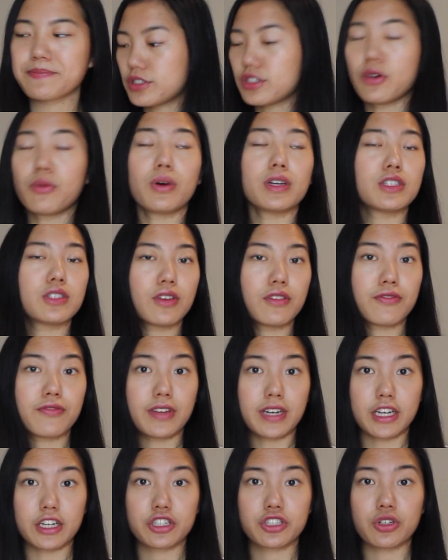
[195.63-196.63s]
So once you've
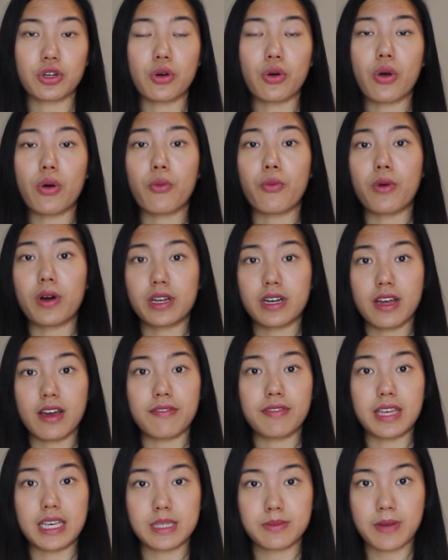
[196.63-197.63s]
finished one
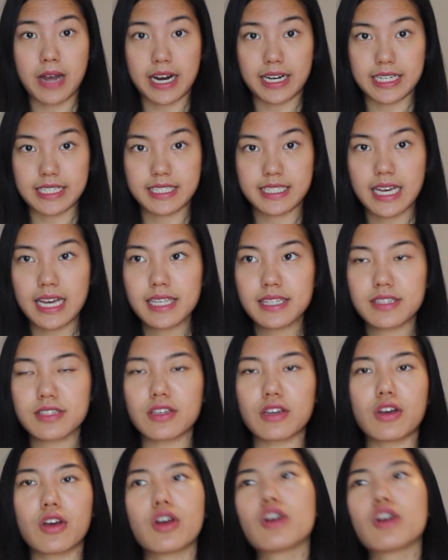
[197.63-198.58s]
of these practice tests,